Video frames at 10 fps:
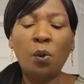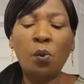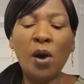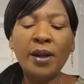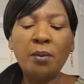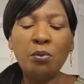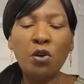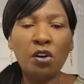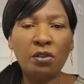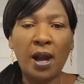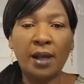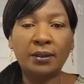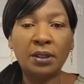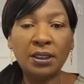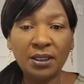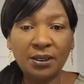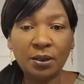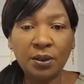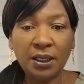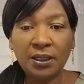What a moron. Listen
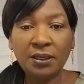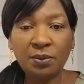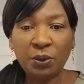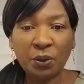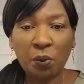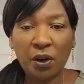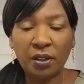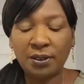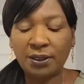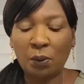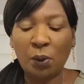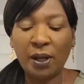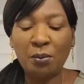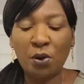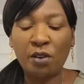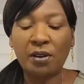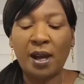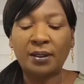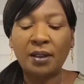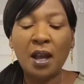to, this is what the word is saying. What a
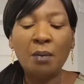moron.